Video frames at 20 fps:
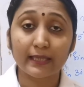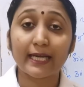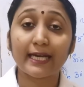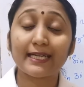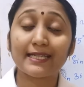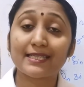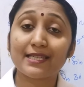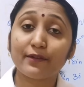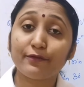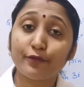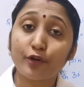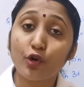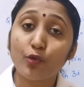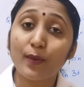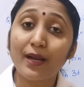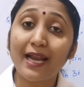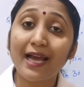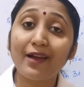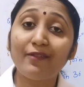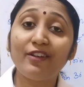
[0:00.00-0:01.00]
That is the
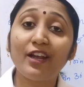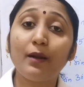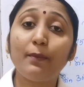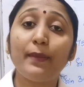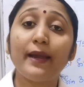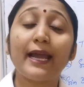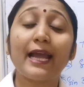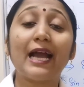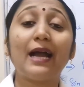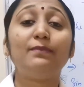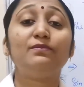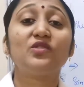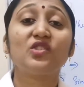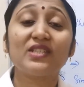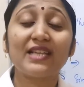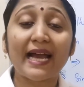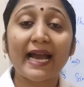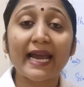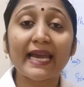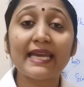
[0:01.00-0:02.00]
formula will become
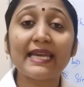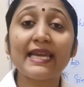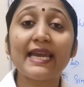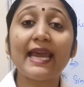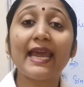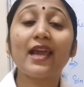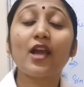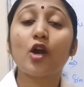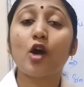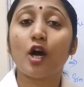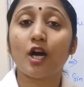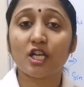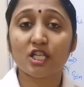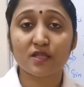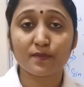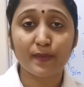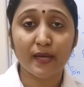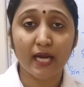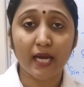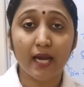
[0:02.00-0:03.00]
sine a cos
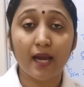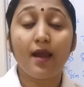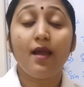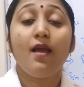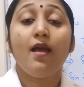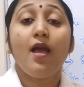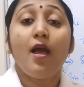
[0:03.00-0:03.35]
b